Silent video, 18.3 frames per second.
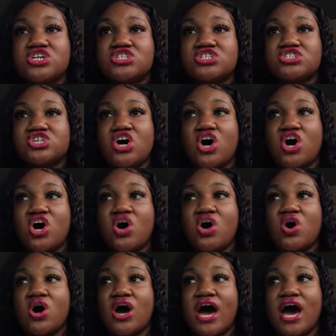So
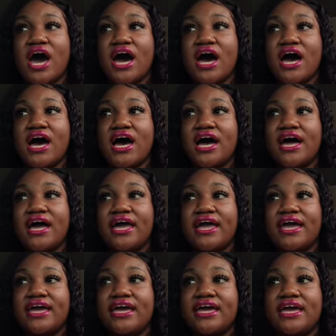
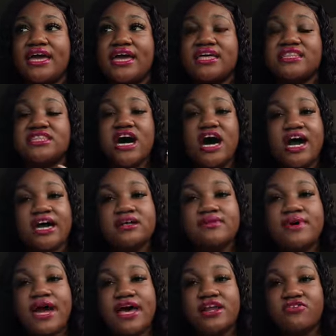the
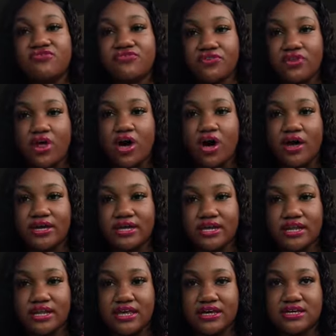item had a flaw
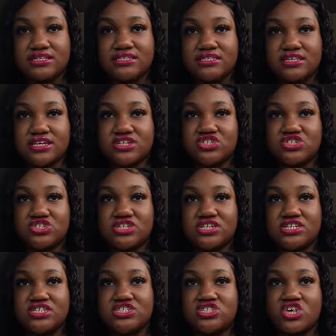in it,
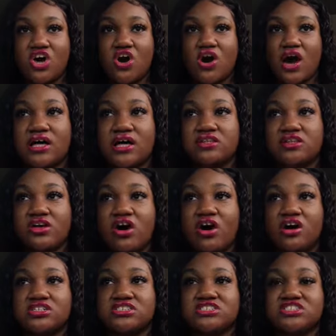essentially. So
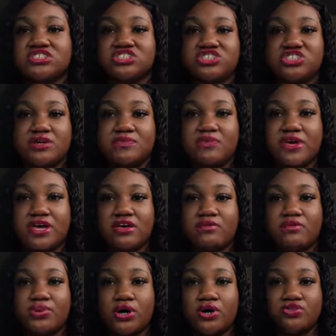lost
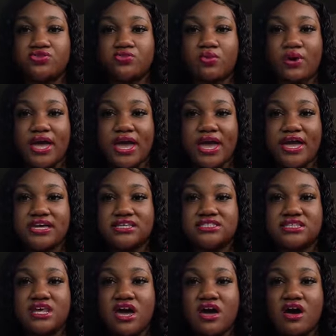shipping both
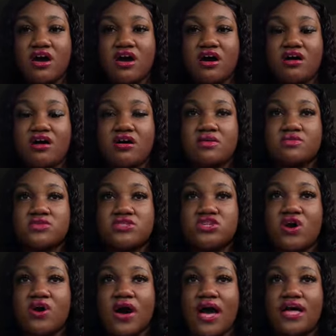ways.
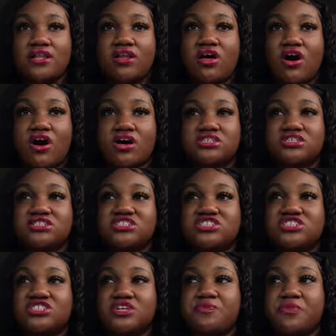So I lost
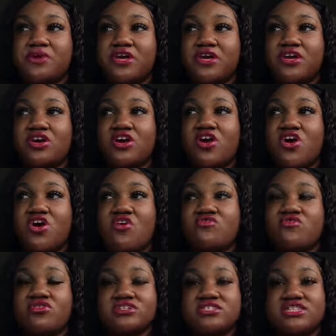the shipping
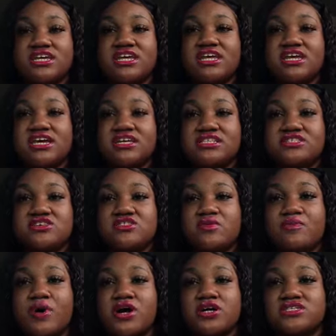for sending it to
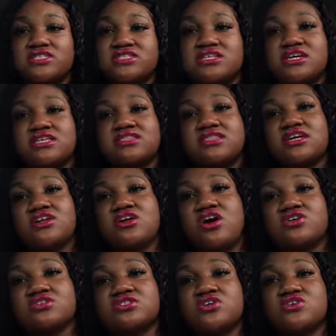the person, and then
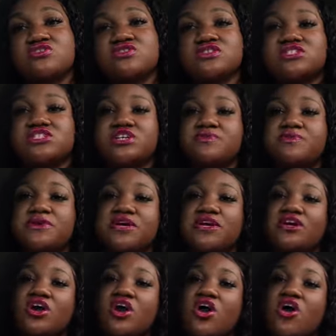also the
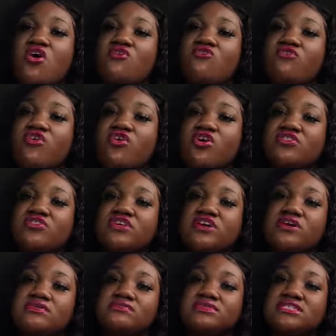shipping for
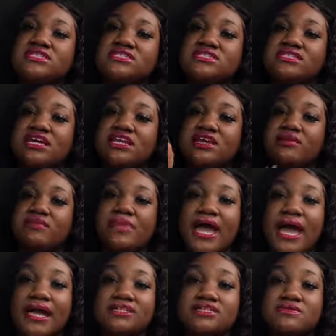them to send it
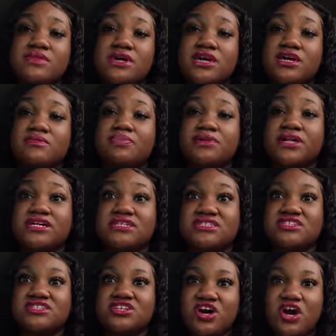back to me,
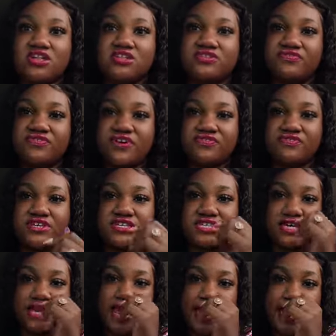plus the $1.50
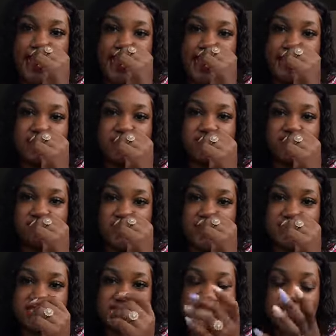that I had
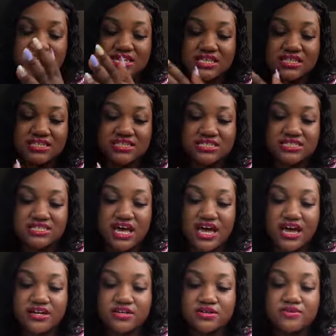invested in this
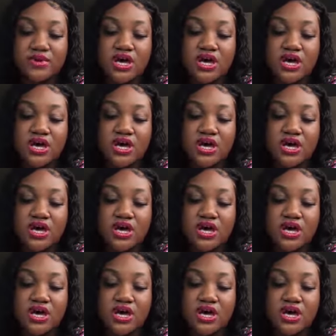item.